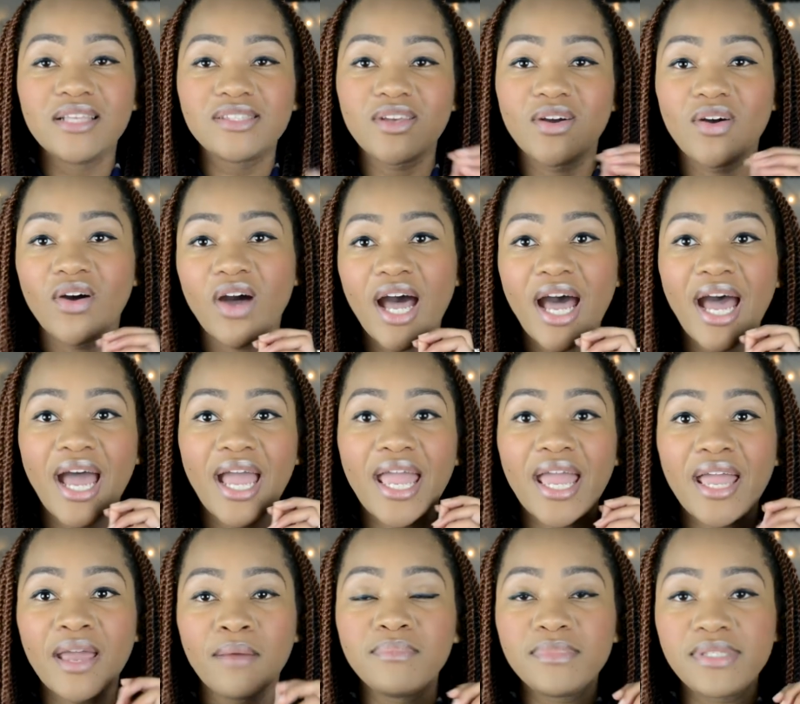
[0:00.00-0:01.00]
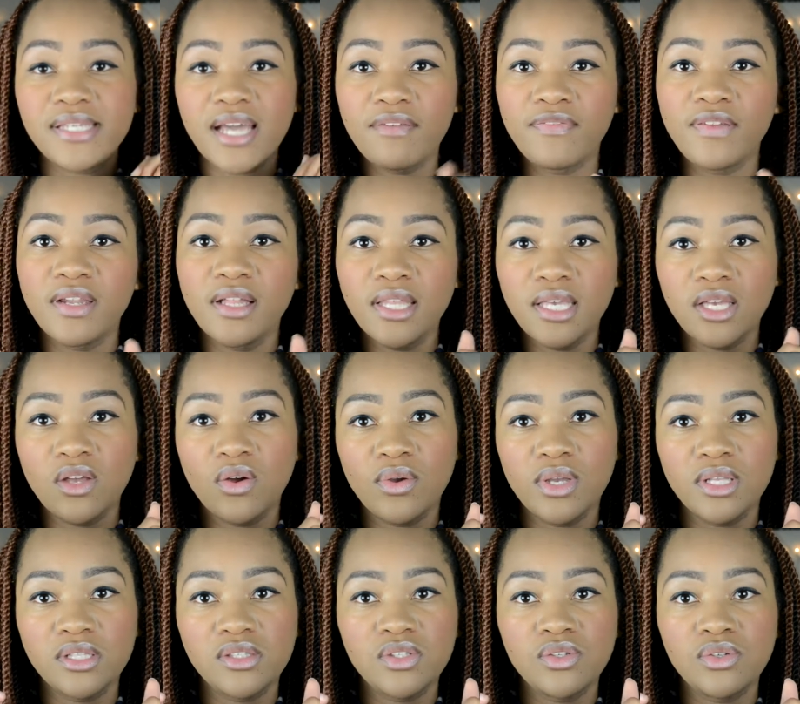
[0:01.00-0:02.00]
So I am definitely
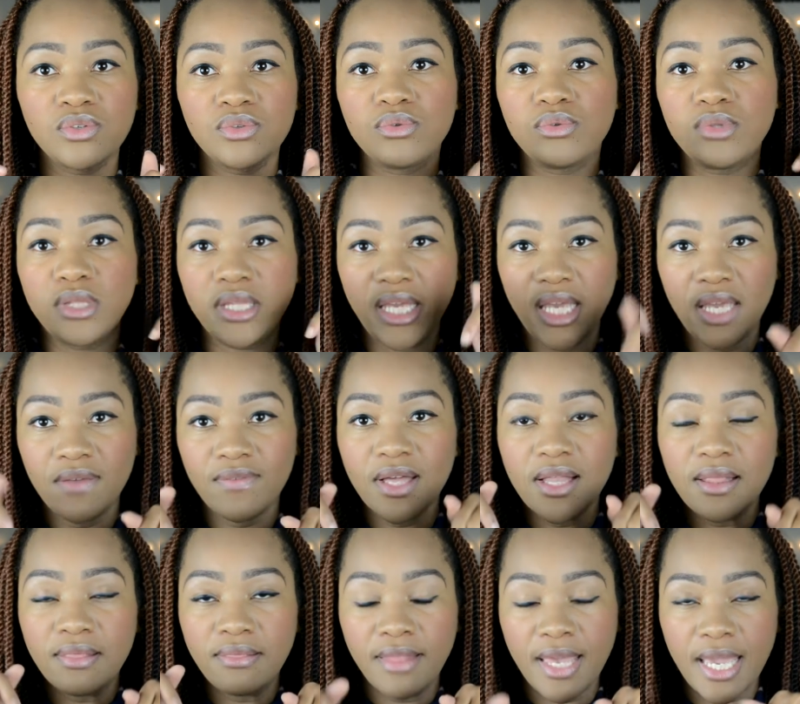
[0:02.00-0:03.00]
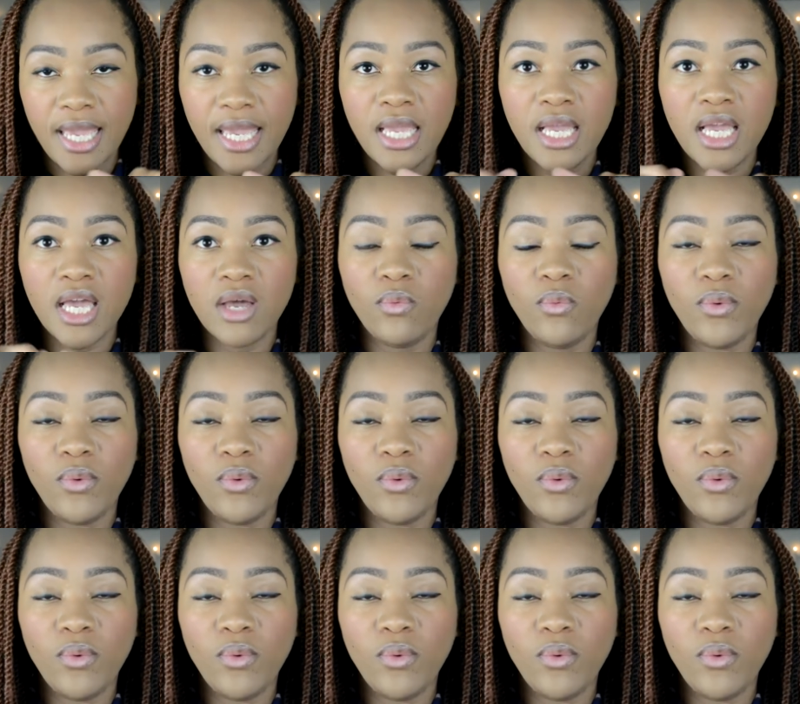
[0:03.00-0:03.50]
going to leave a link